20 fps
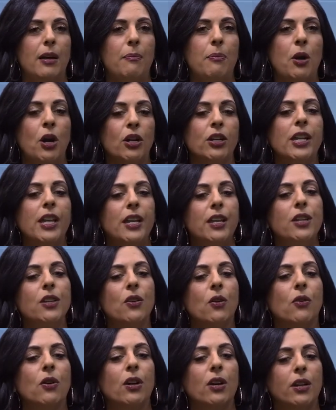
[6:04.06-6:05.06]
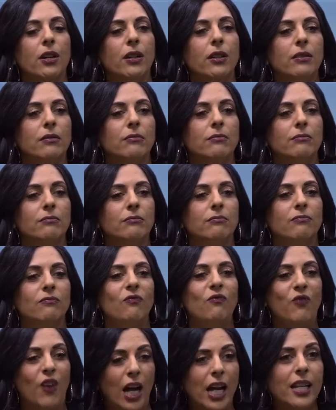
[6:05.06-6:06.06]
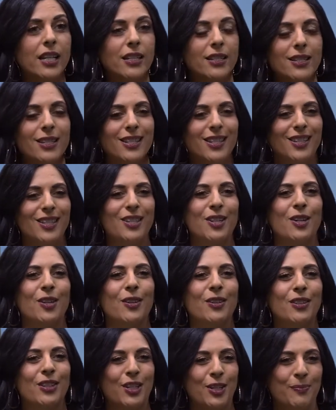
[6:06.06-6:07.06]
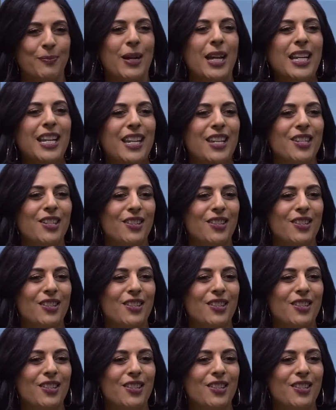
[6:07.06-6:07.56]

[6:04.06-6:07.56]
Parking your funds and your money,